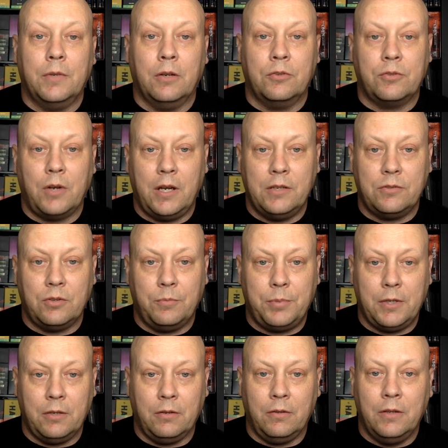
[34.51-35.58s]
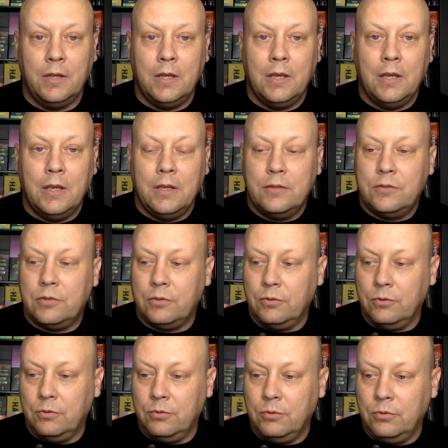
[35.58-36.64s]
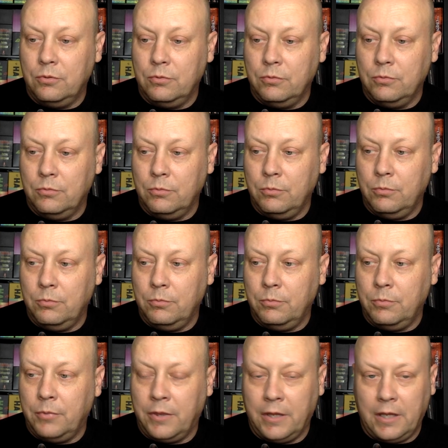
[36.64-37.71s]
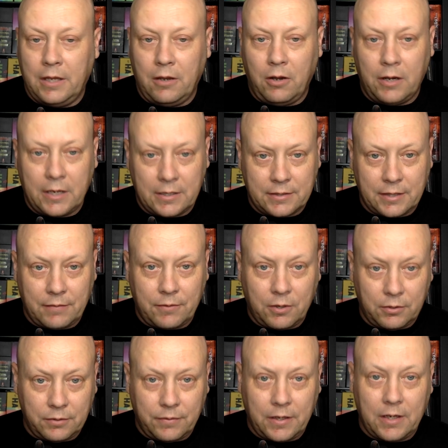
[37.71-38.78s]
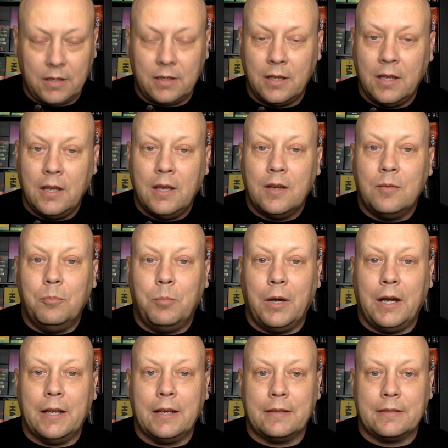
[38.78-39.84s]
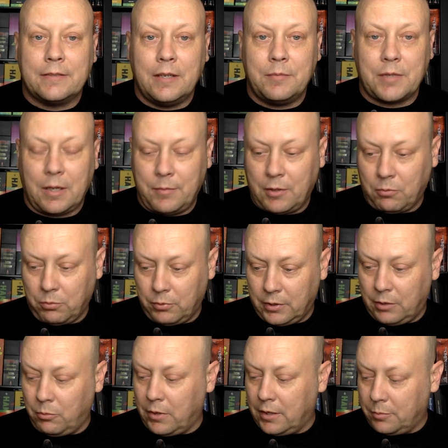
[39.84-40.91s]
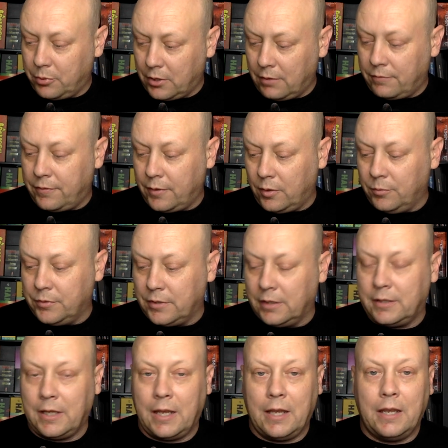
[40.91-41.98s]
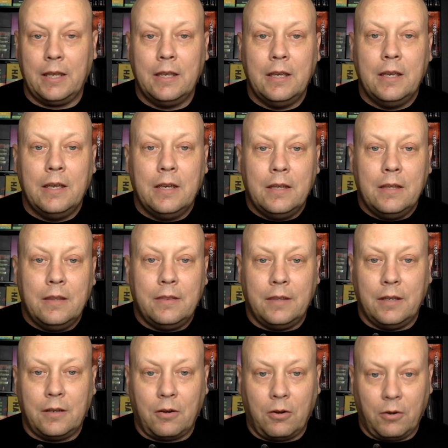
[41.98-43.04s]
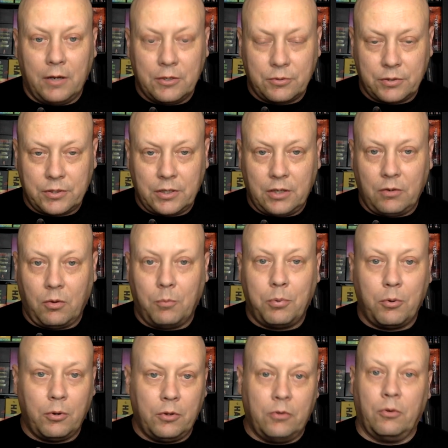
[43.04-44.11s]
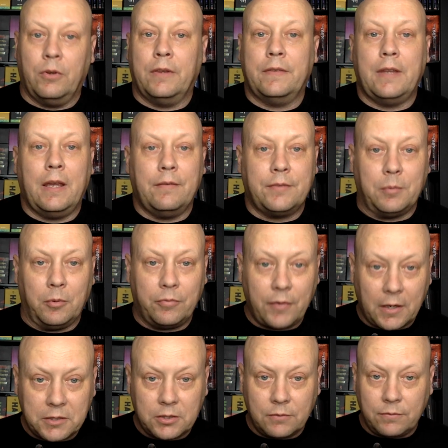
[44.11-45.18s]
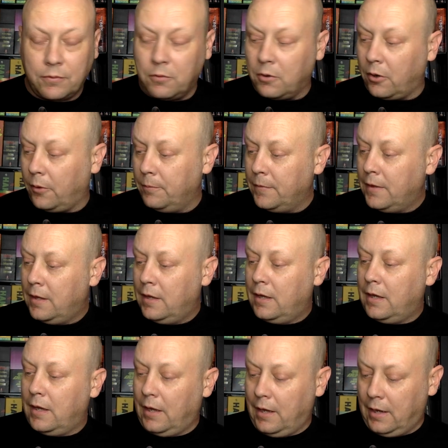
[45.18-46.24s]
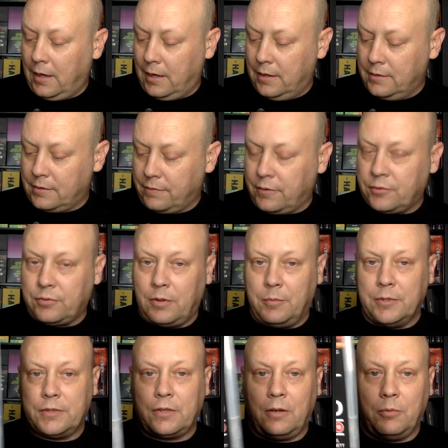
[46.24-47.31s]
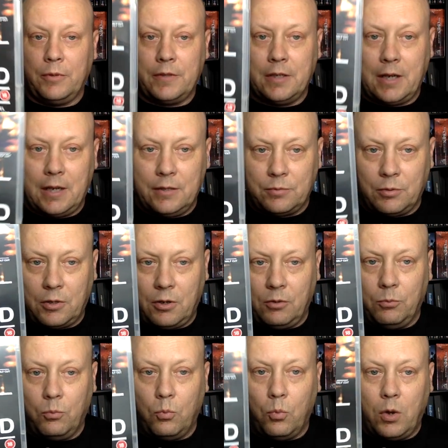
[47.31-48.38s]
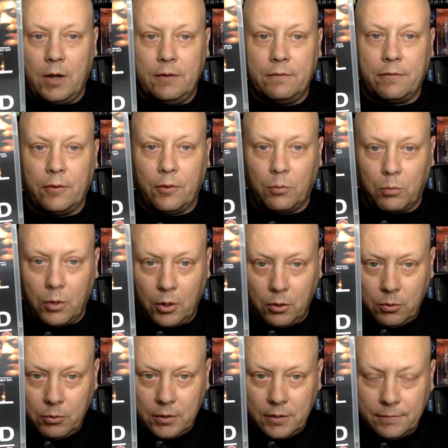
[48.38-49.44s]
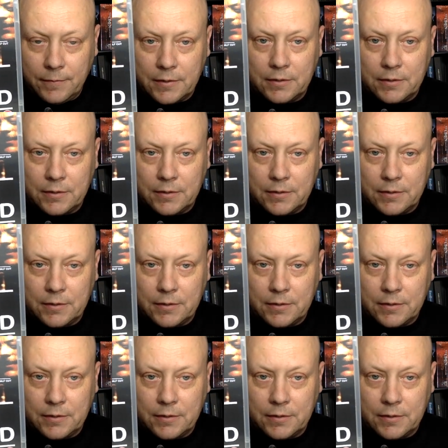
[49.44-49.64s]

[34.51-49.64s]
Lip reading: They're trying to appeal to the audience they've cultivated, but at the same time, they're really wanting to put out films that they think are interesting or important or that they have some affection for. And the first one I'm going to start with today is one called One for the Road.